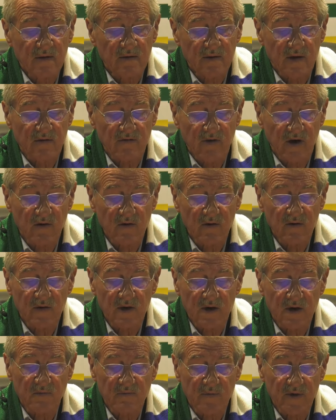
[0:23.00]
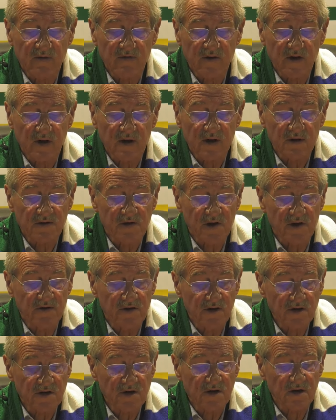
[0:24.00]
Kavango and the Caprivi are
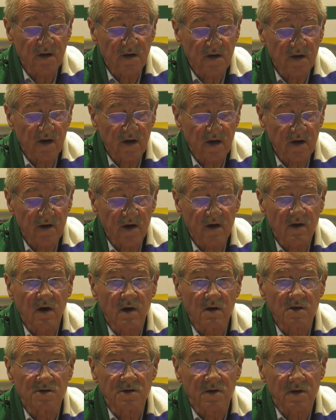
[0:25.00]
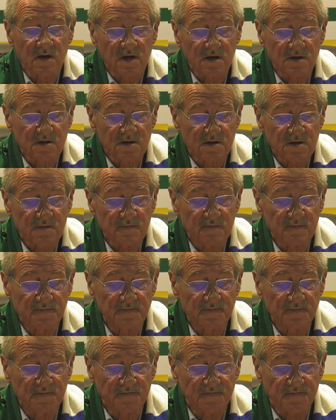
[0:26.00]
traditionally agriculturalists.
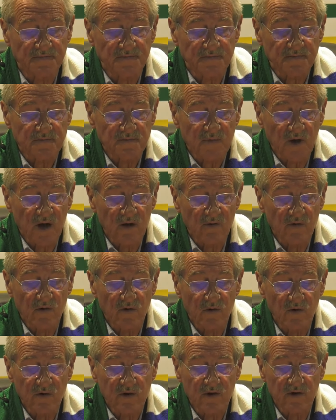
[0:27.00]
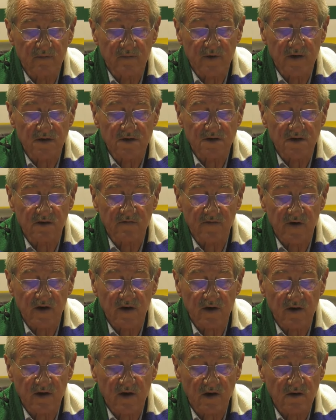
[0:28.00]
I will order the Ministry of
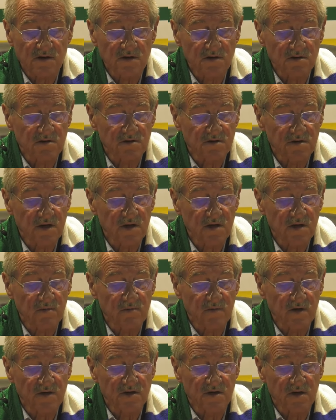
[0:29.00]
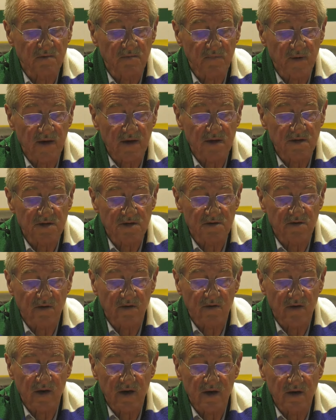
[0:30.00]
Agriculture to set in motion plans to
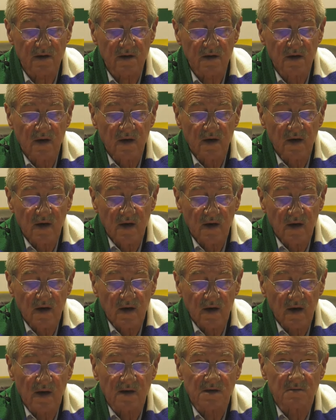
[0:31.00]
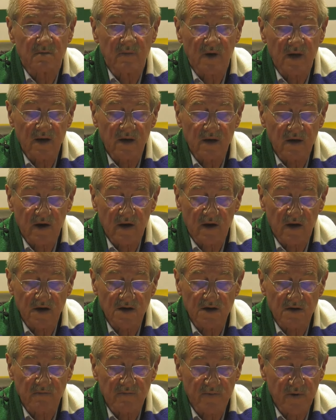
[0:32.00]
create as many
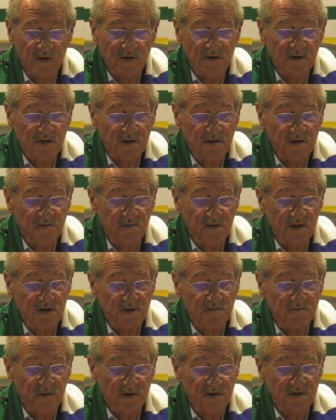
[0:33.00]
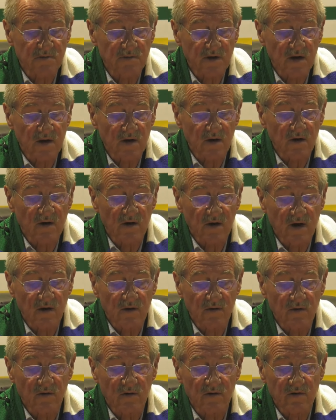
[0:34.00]
irrigation projects as possible along our
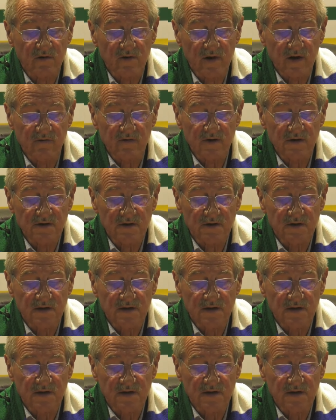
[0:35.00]
northern rivers